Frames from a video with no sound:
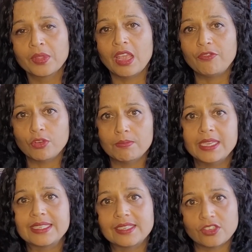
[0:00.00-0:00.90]
If you
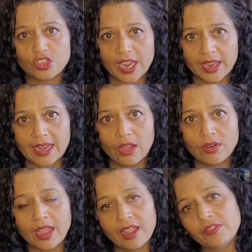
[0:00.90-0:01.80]
missed it, check it
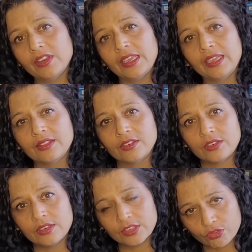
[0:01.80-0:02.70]
out. I have a link in the
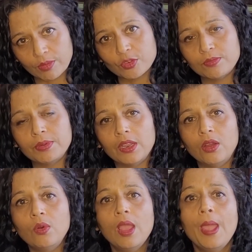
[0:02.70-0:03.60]
description
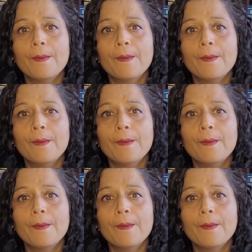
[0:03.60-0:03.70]
below.